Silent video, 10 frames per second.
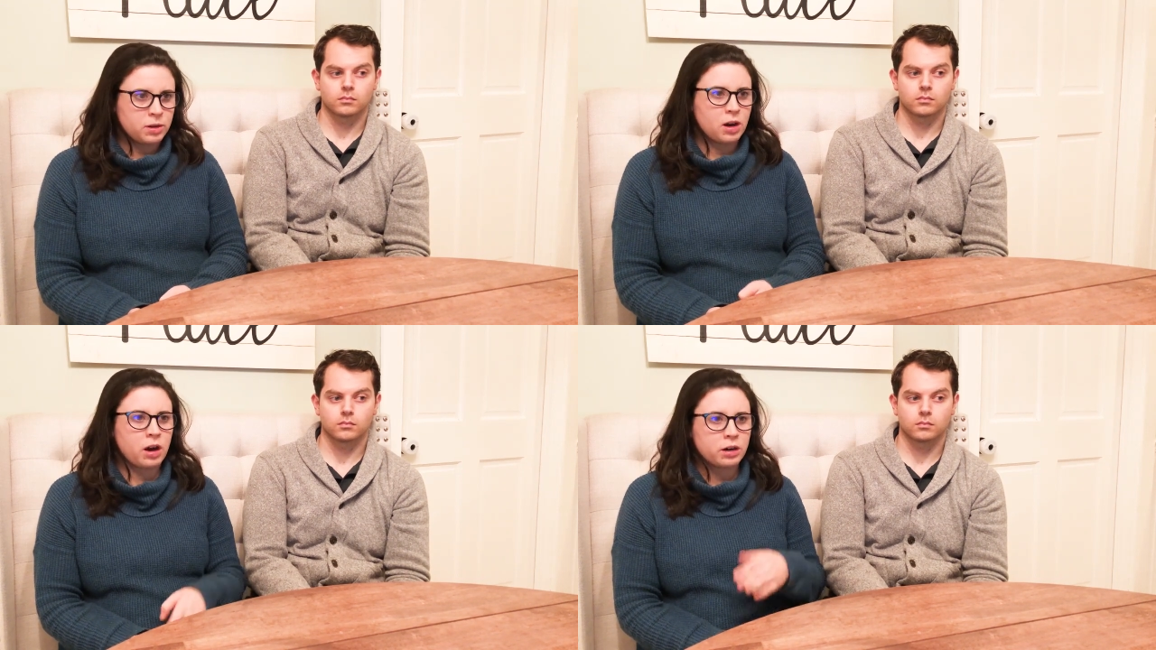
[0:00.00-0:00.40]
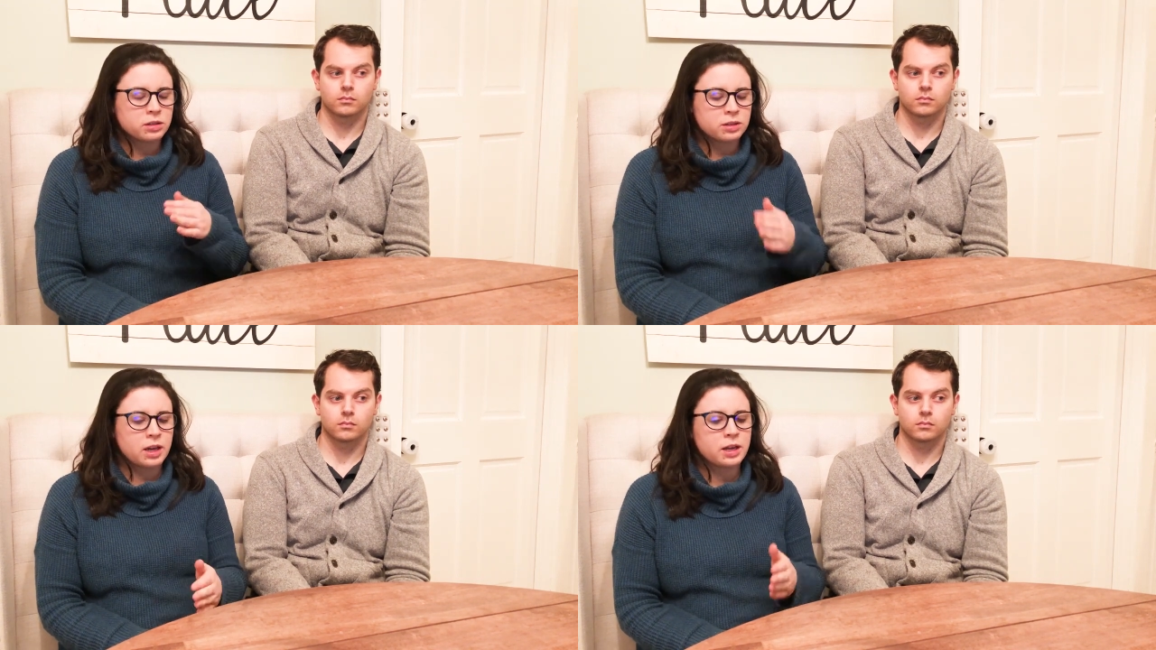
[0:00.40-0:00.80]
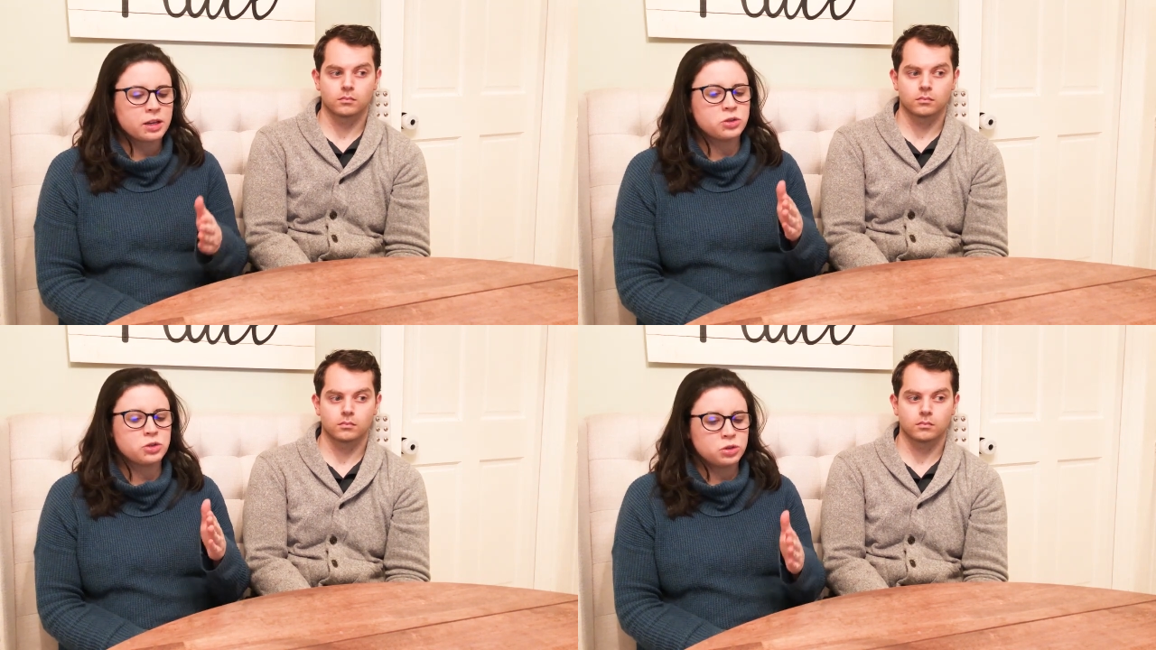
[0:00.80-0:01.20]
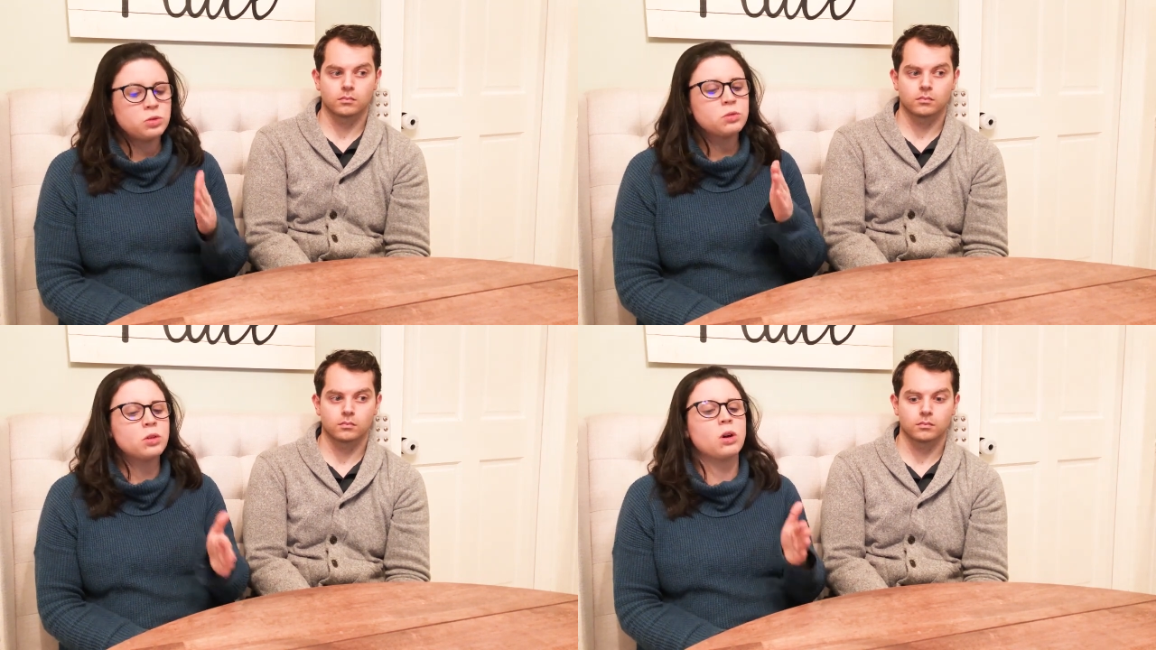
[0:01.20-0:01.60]
Speaker 1: we are slated
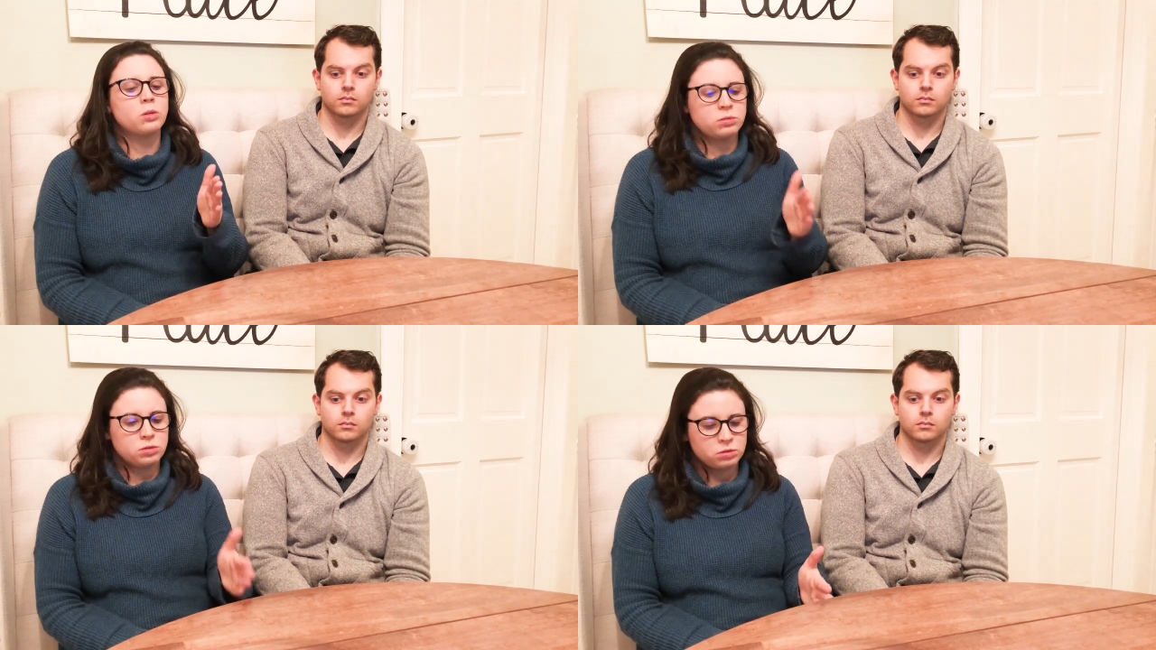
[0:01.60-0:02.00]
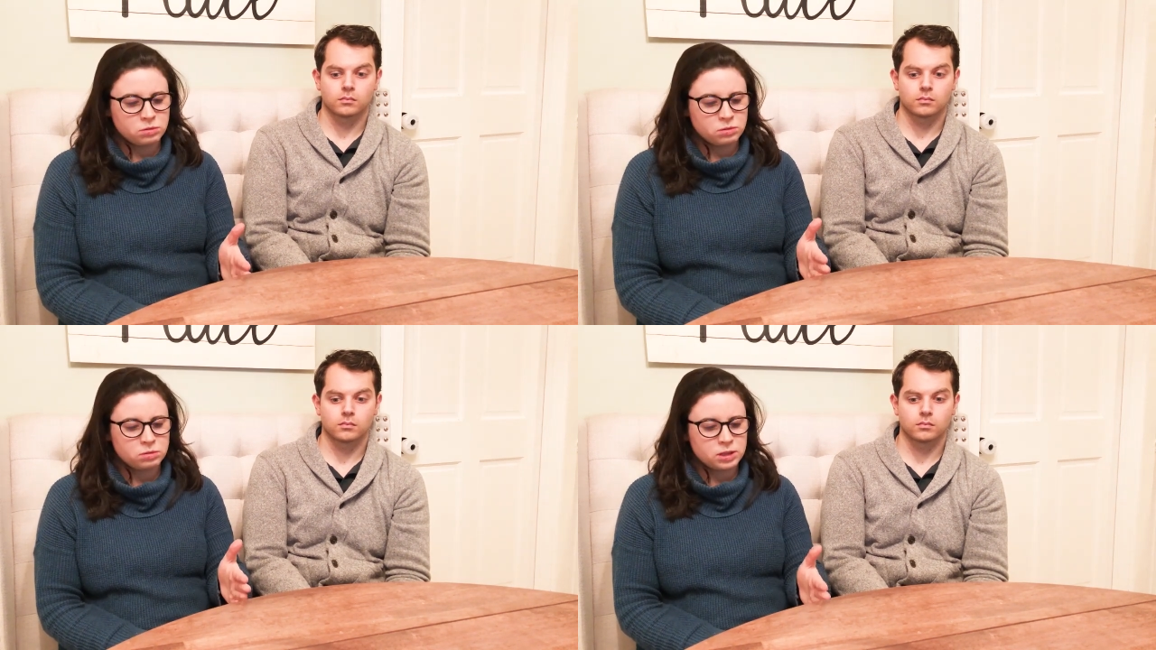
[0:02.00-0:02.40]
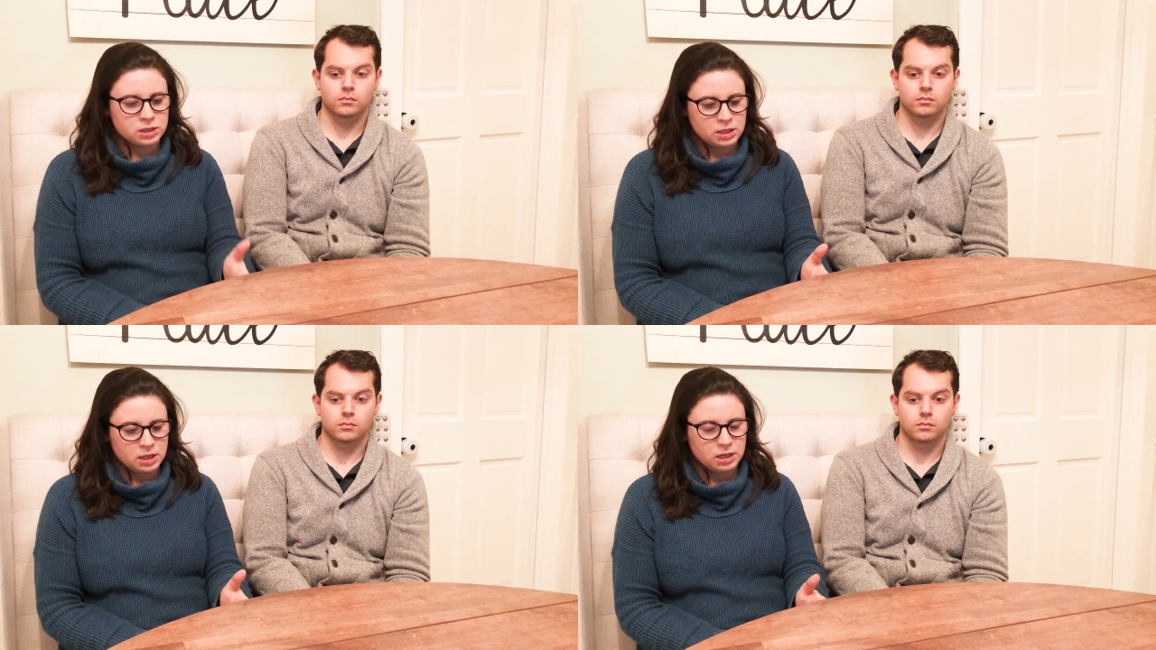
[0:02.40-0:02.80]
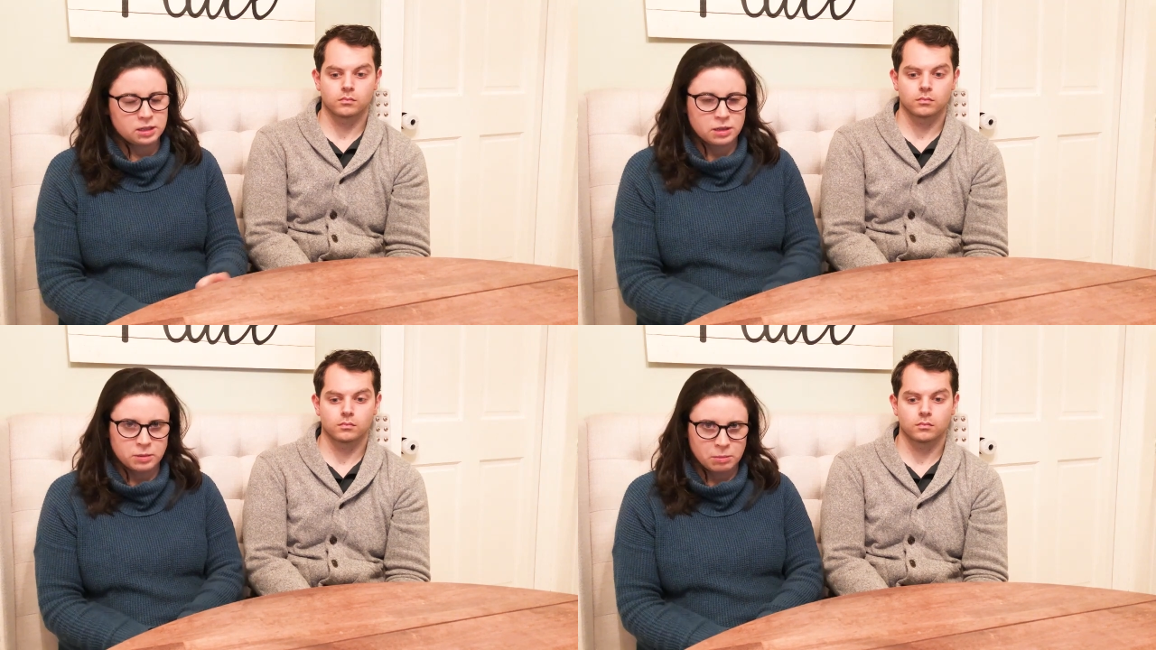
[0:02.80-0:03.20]
to go to Disney
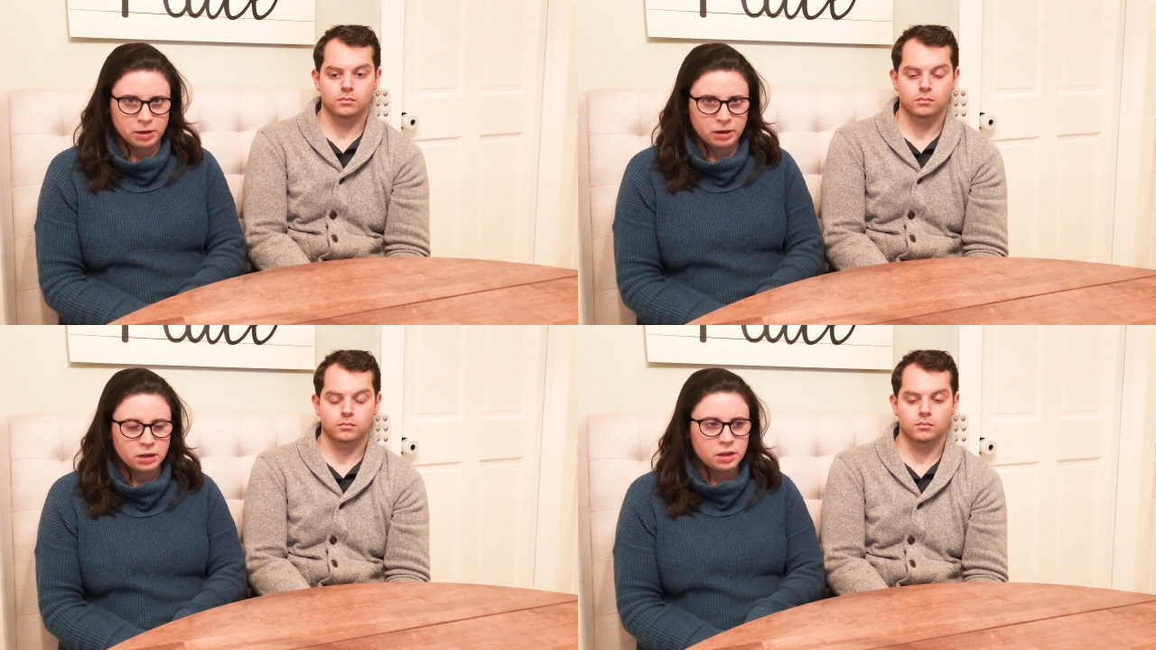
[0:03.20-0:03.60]
in September,